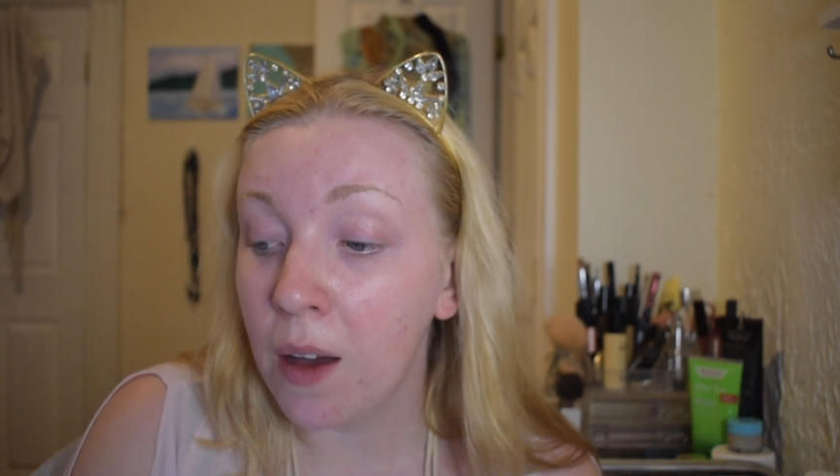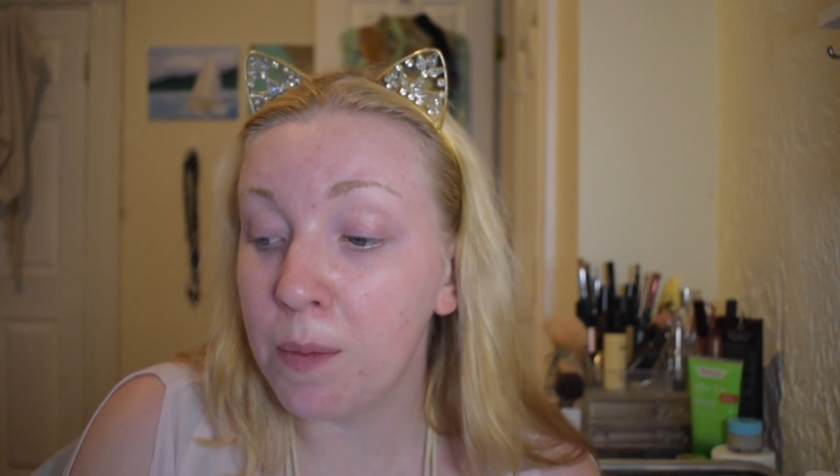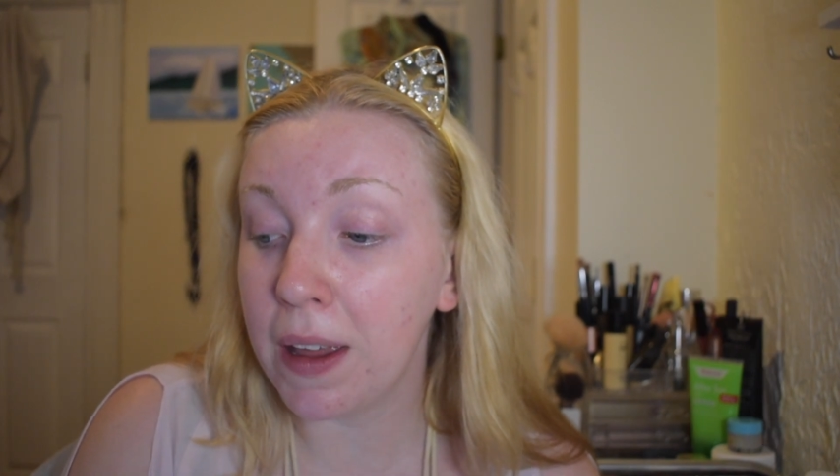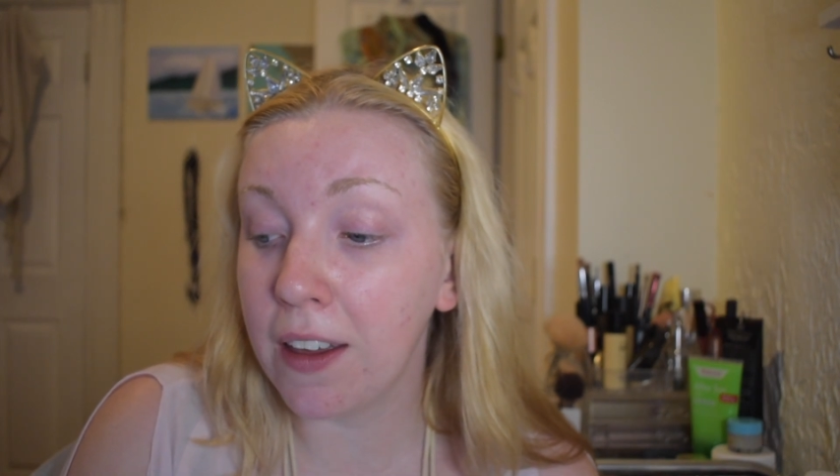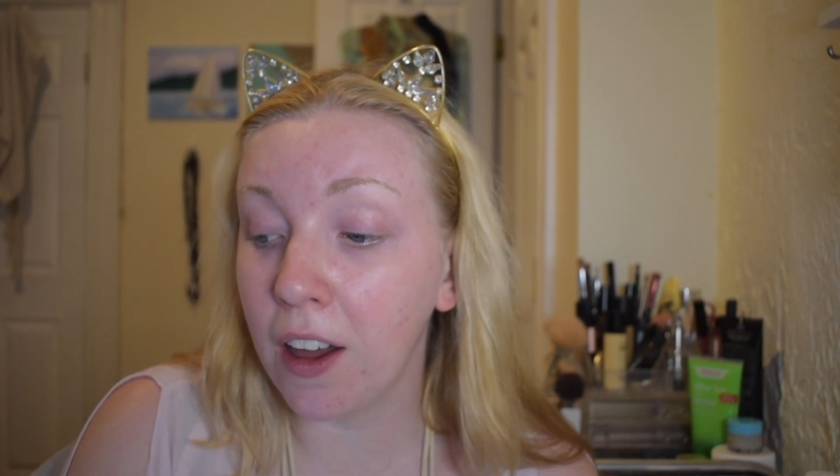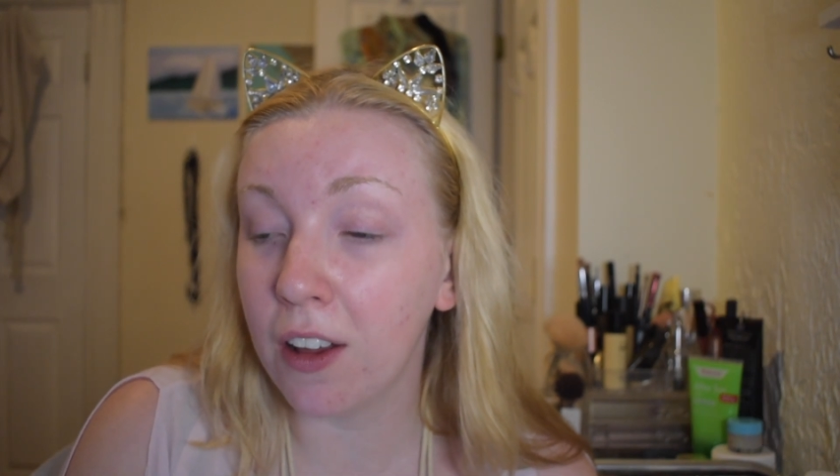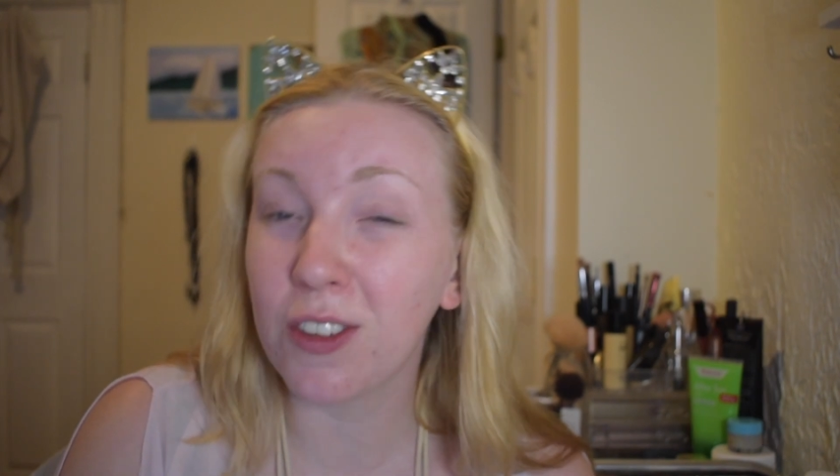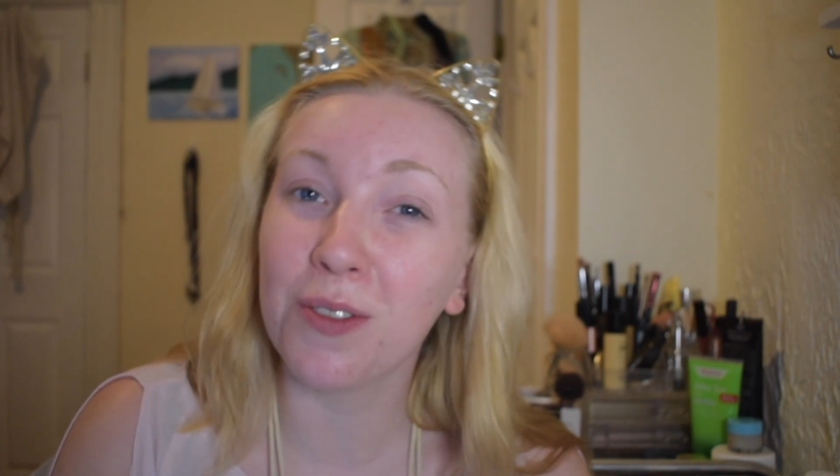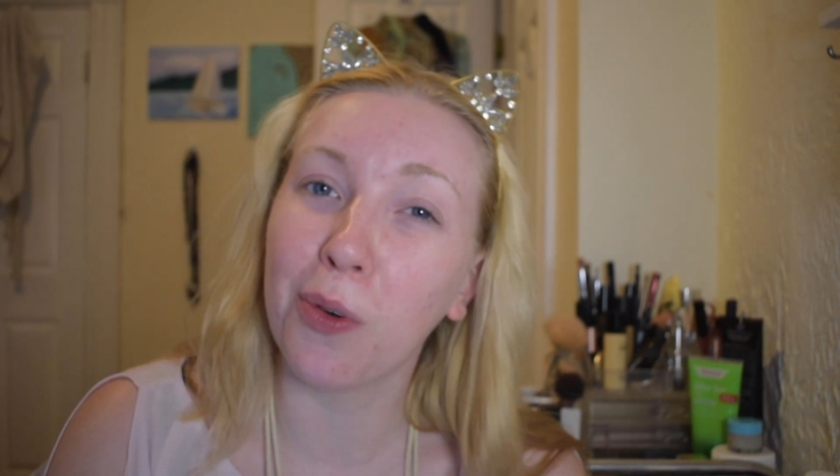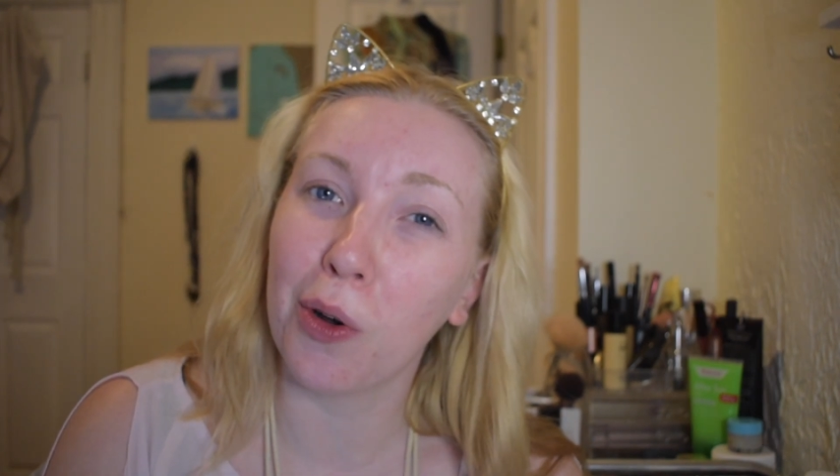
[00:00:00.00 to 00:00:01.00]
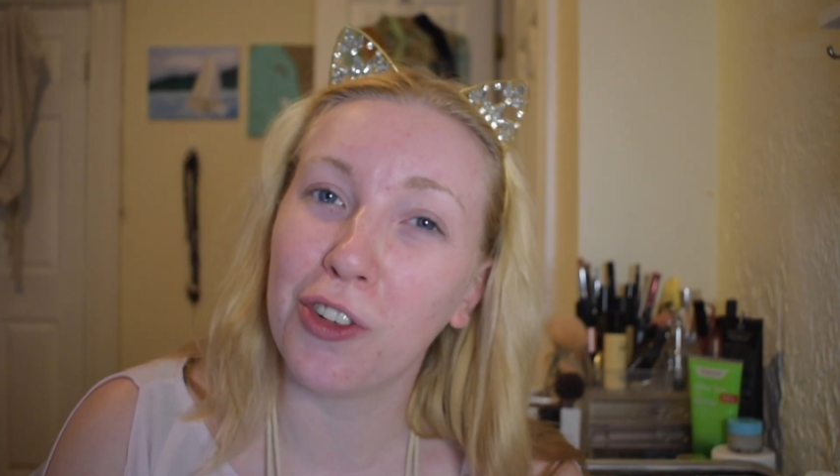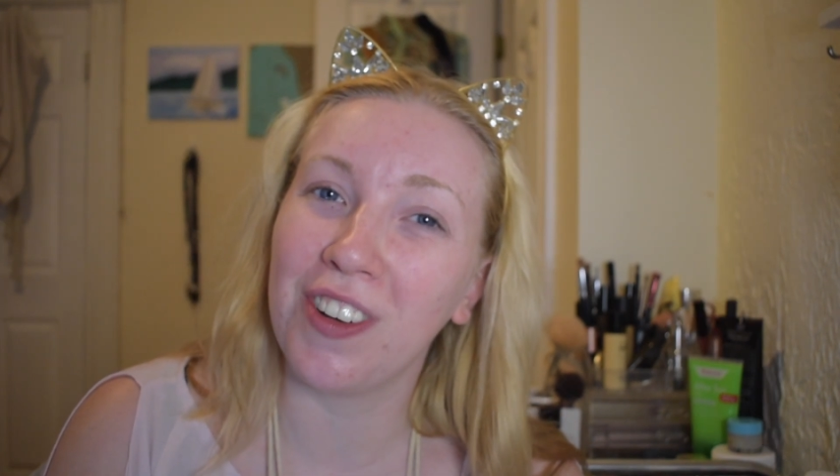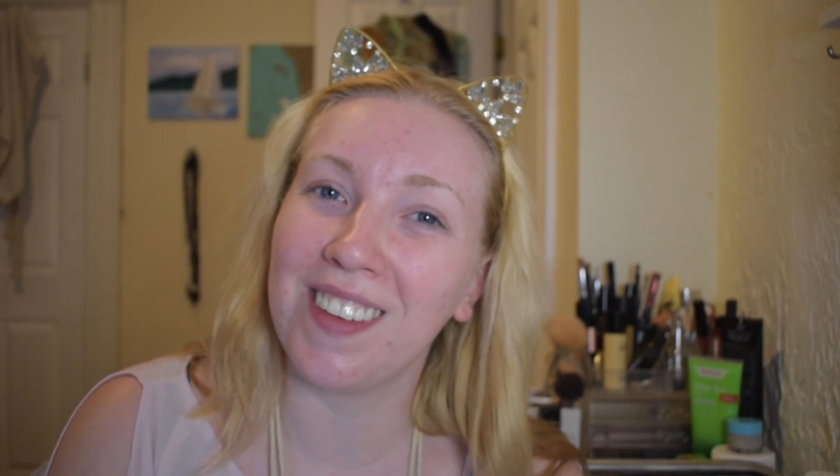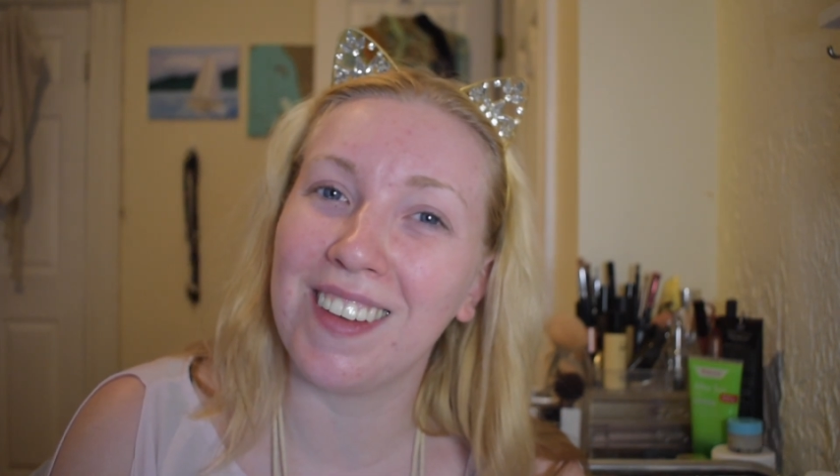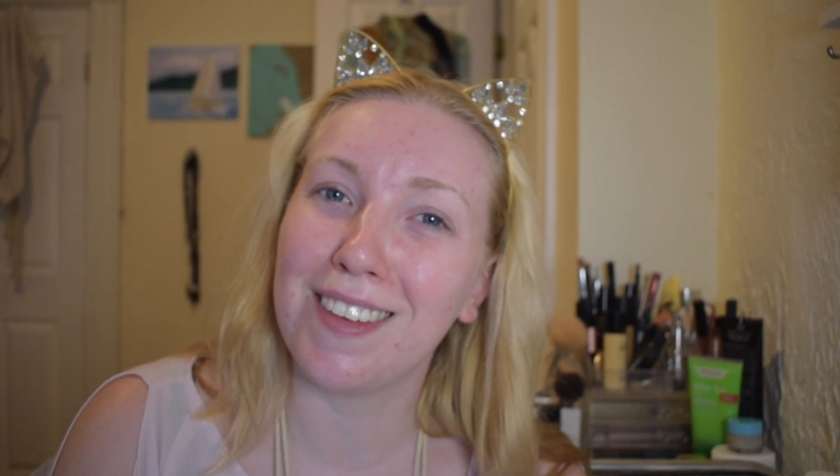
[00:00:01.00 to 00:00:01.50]
because
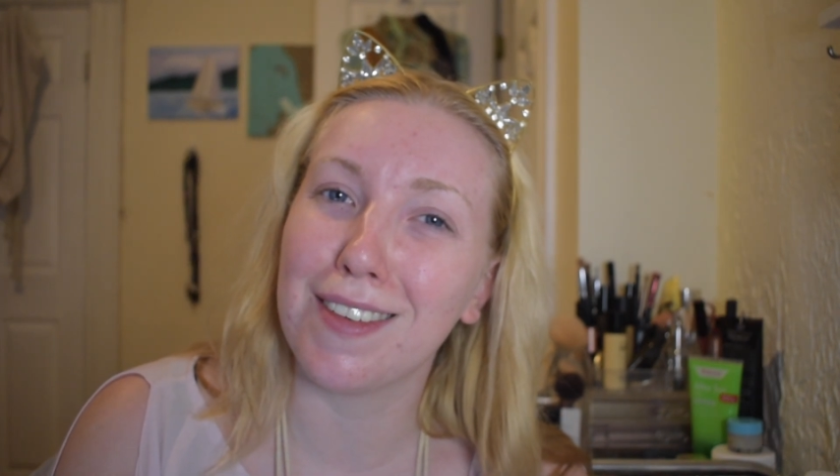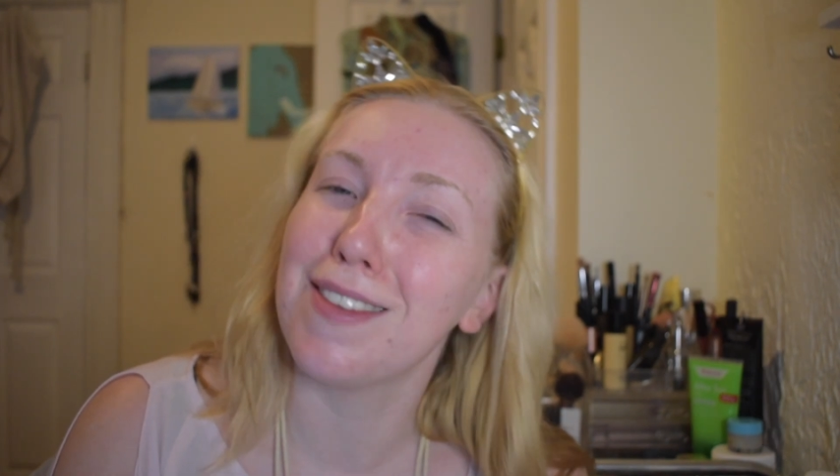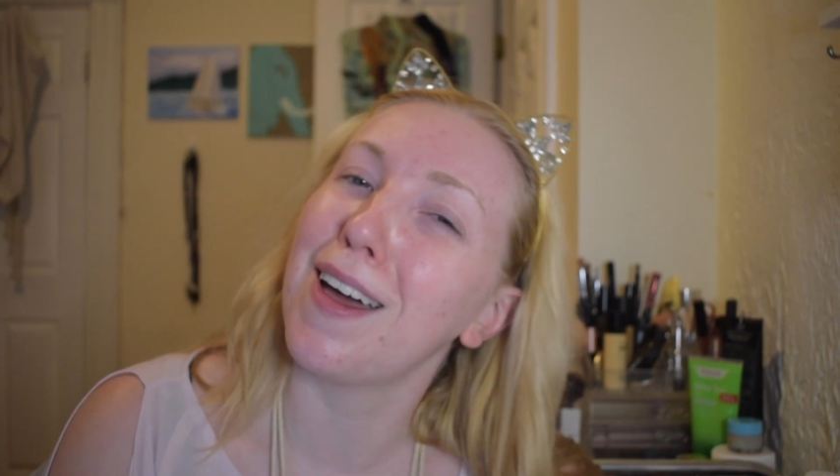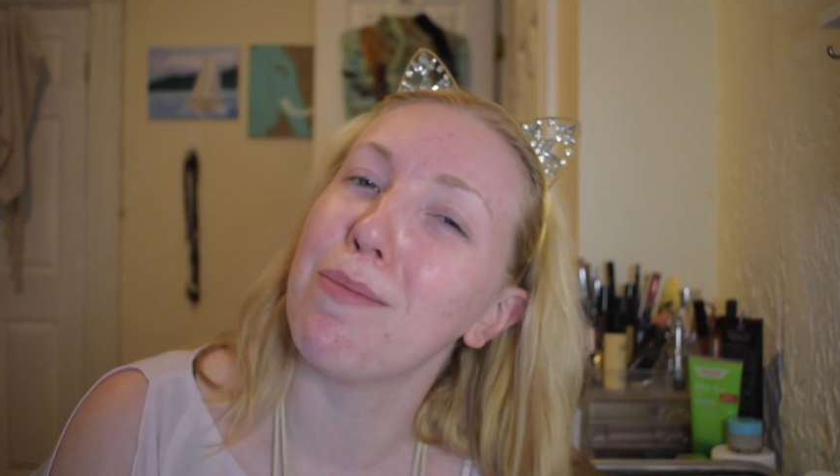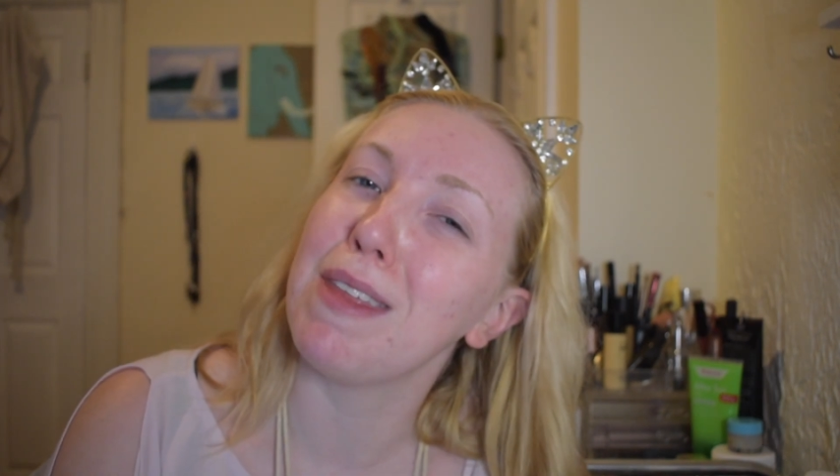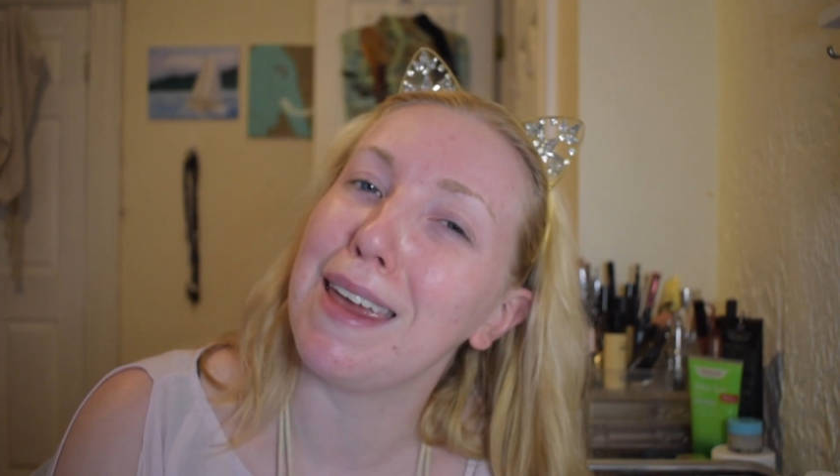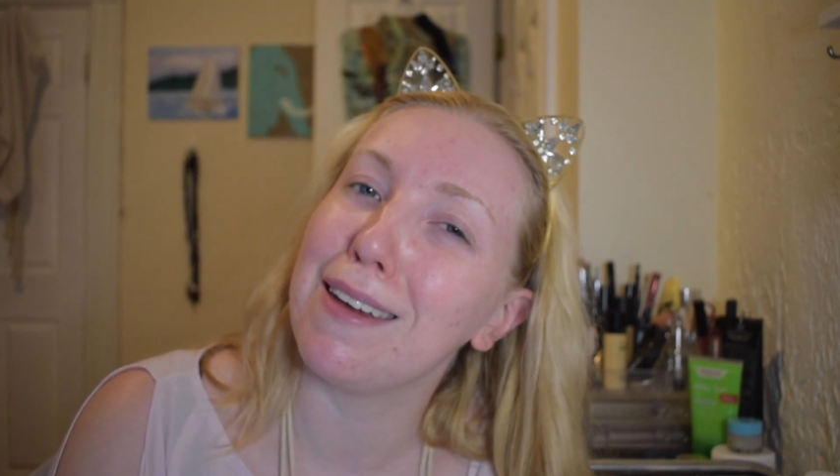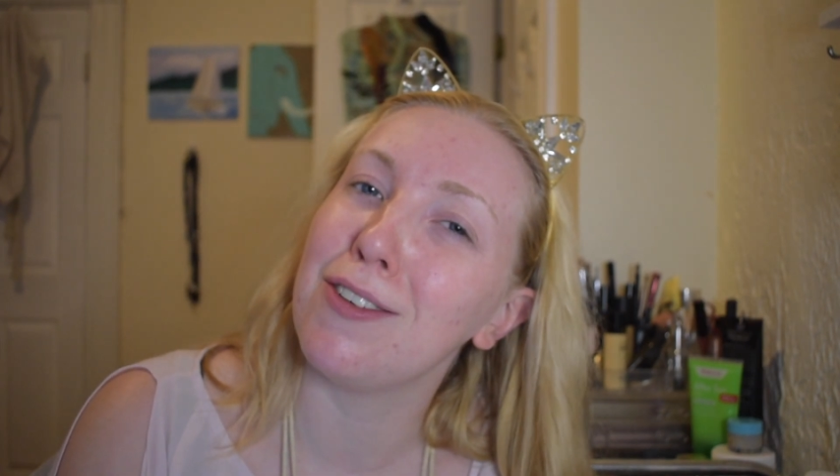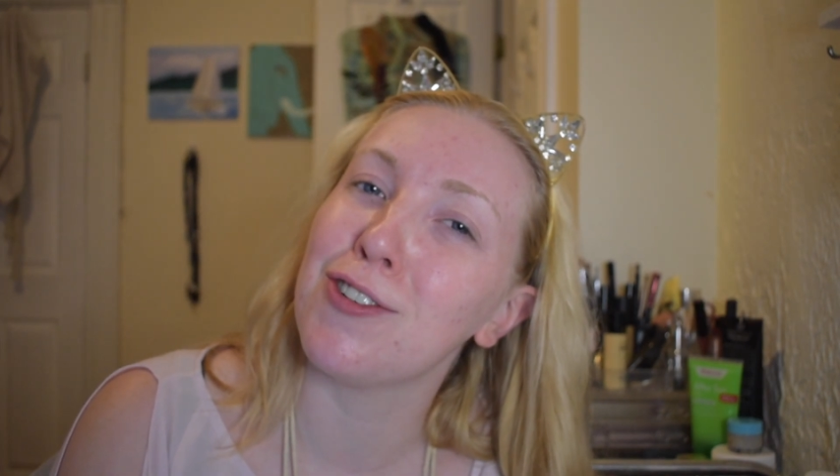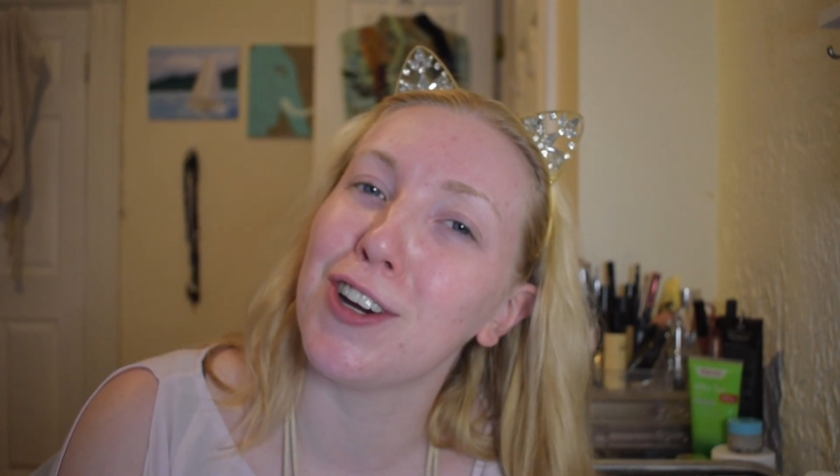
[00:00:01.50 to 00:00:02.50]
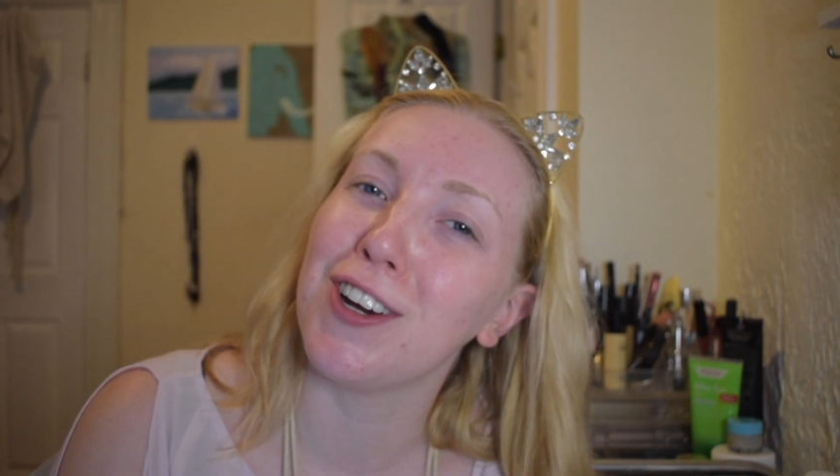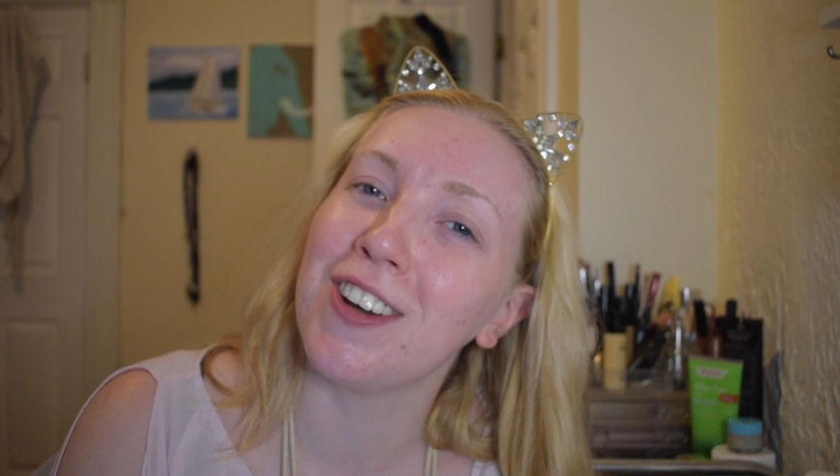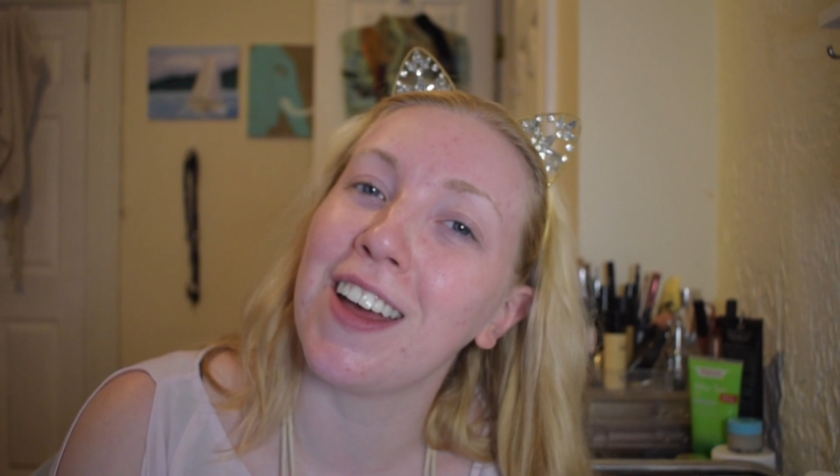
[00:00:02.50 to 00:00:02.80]
unfortunately, since I'm the intern,